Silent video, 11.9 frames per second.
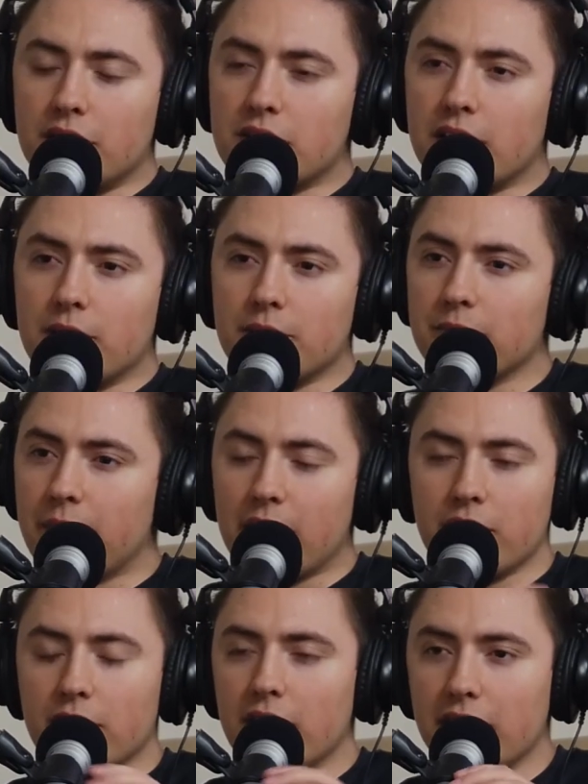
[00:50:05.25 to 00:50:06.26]
You said it
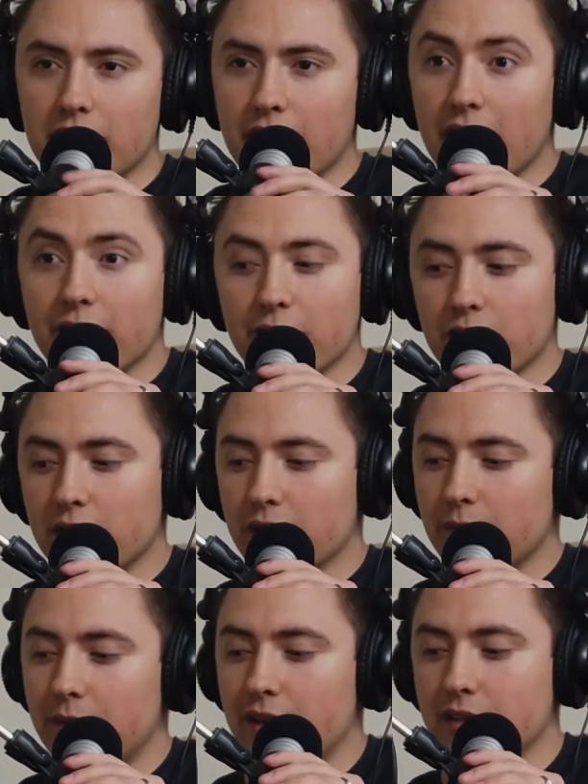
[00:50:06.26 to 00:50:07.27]
better than I think I ever
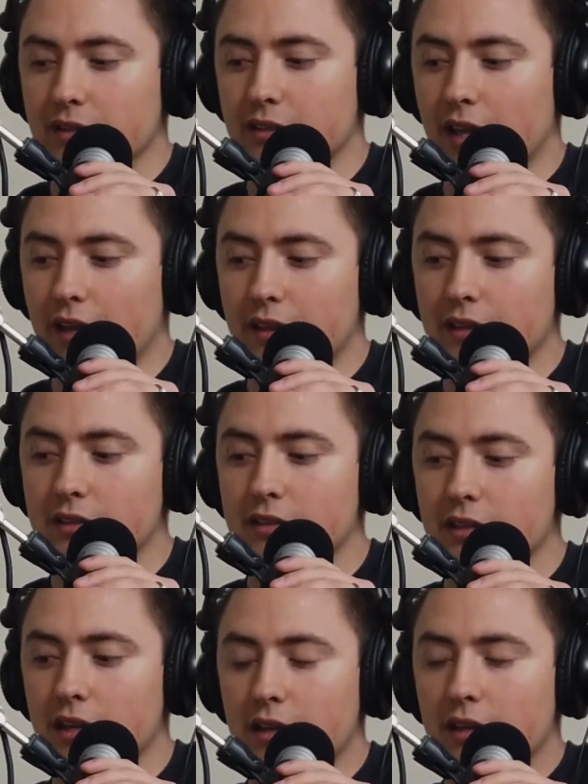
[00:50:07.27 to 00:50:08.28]
could, because like
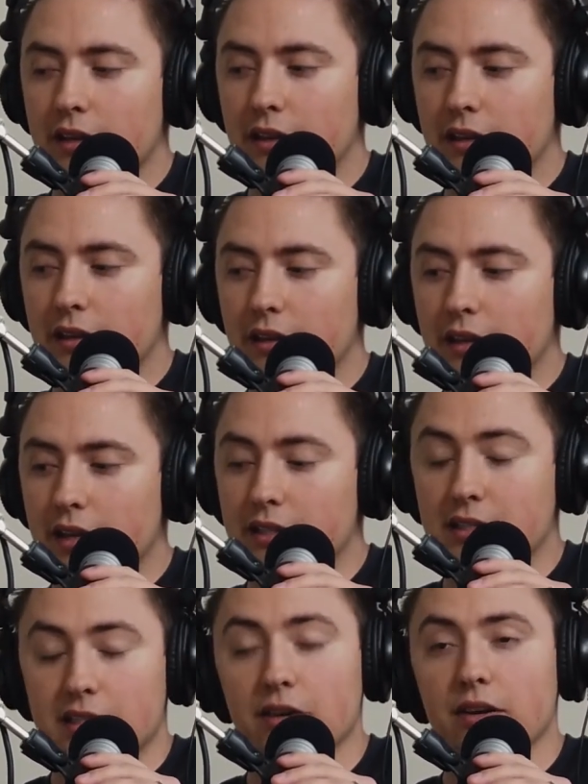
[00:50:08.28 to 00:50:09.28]
this,
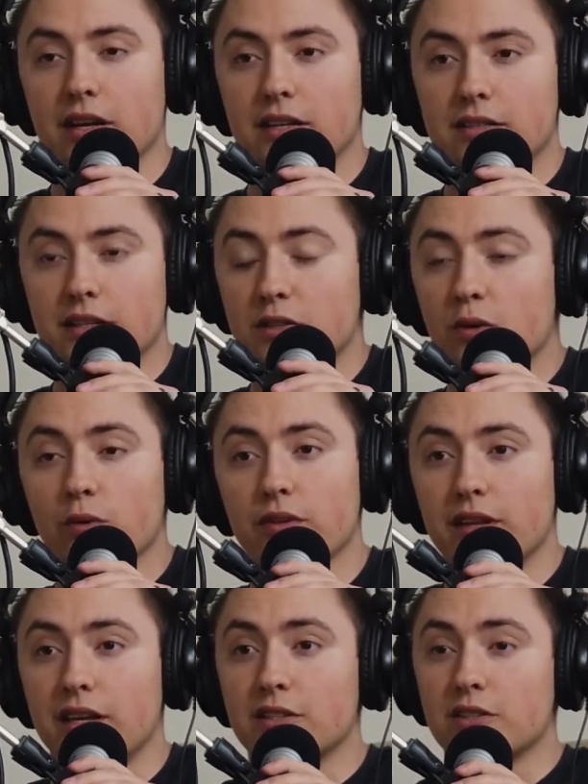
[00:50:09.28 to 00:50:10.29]
it's serious. This whole
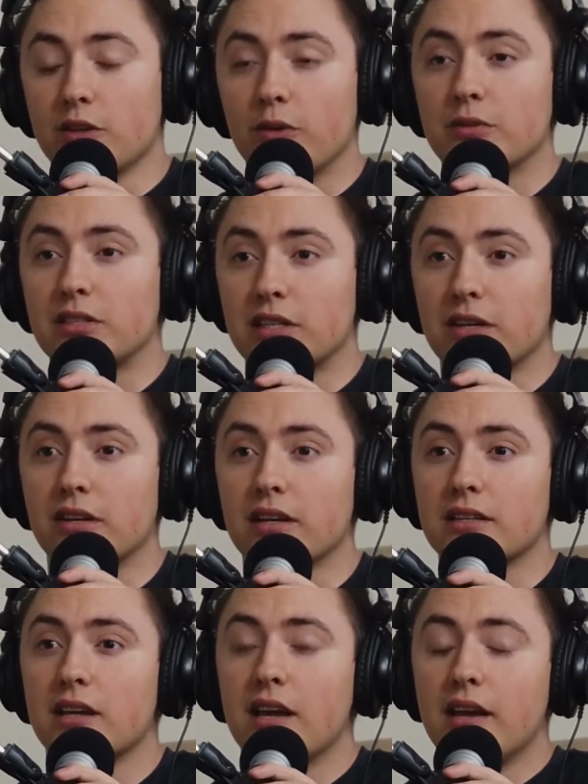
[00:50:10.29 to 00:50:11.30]
thing is so
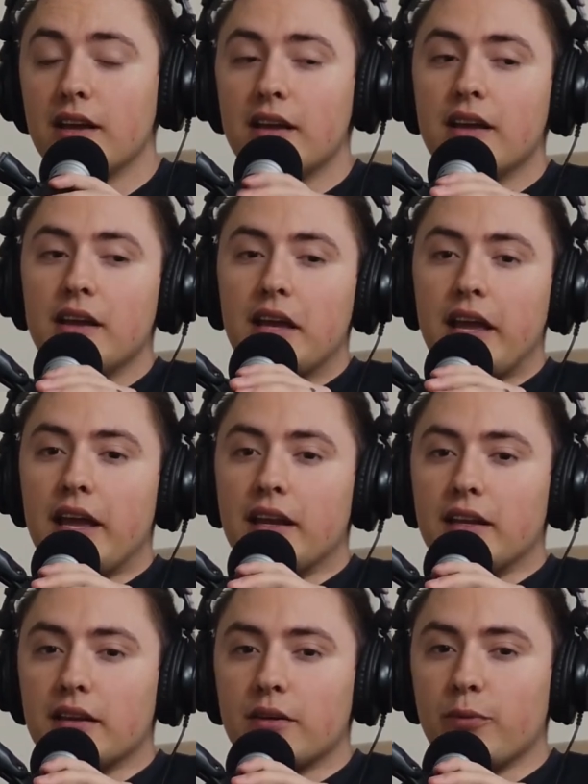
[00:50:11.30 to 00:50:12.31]
serious.
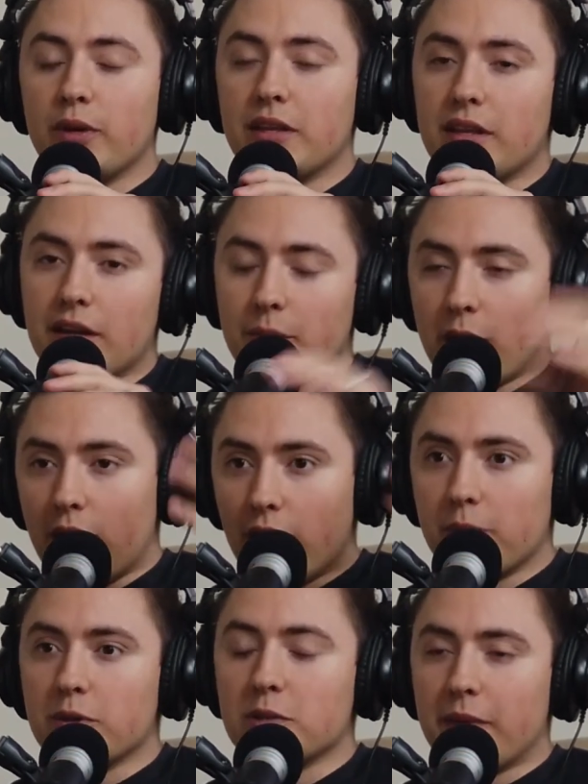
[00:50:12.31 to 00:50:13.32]
And we think about
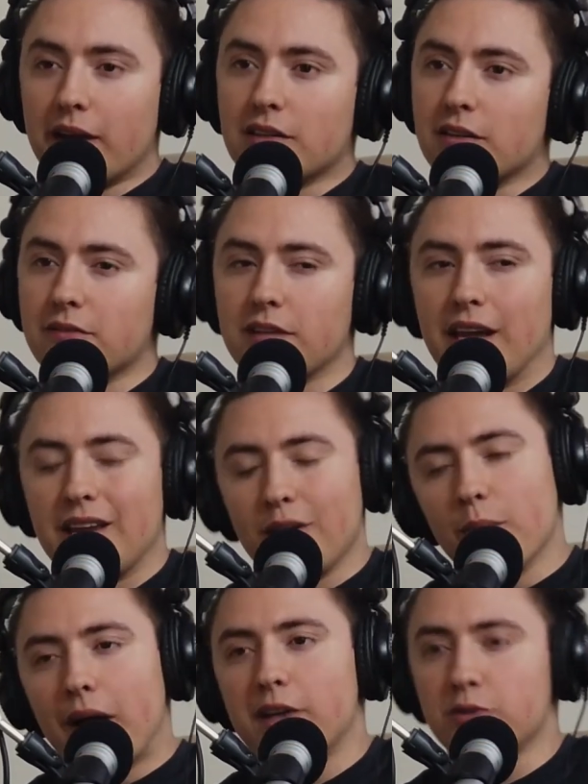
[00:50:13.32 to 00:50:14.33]
our perspectives, like, you
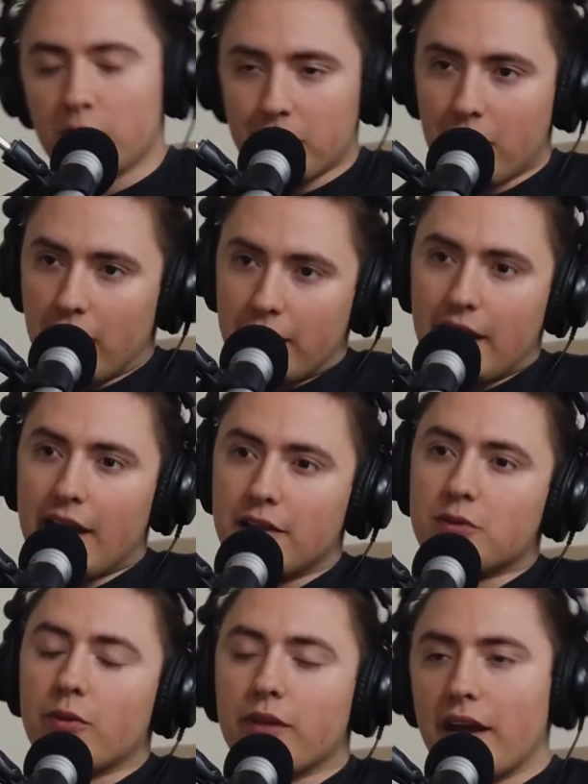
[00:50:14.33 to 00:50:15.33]
know, my trip got
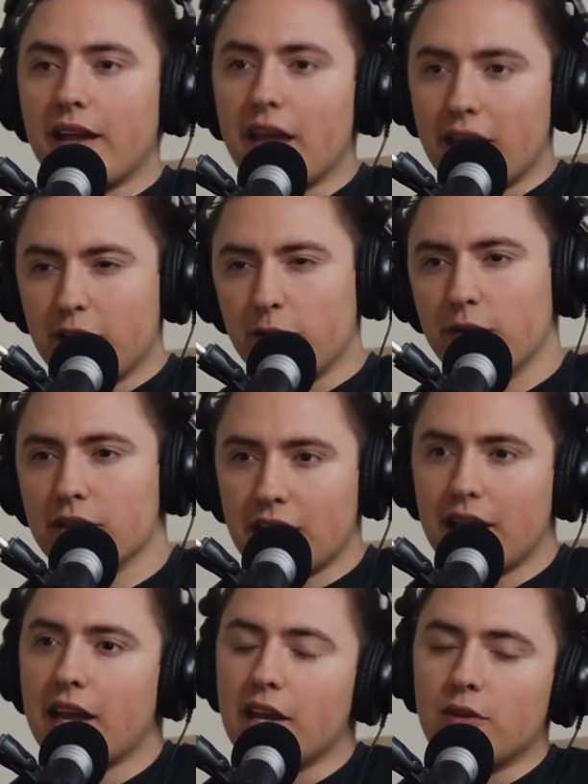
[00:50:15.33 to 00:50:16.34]
canceled. I can't do this.
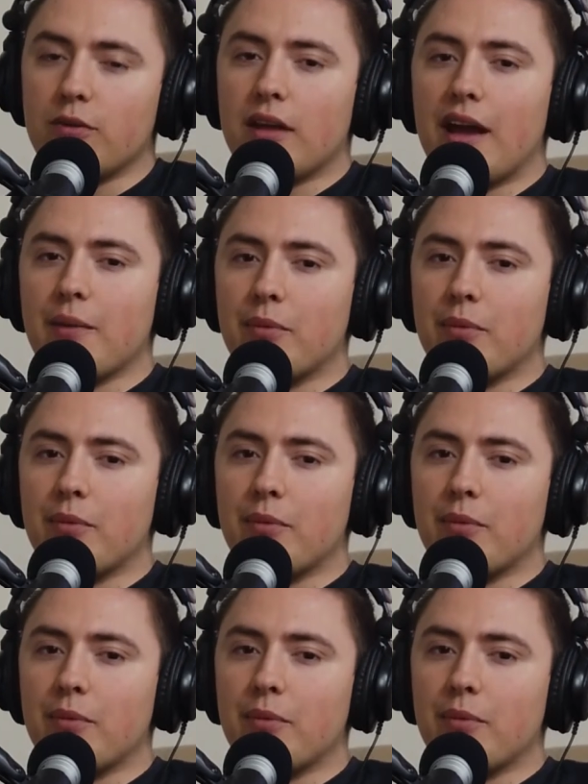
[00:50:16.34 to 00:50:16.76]
I can't do that.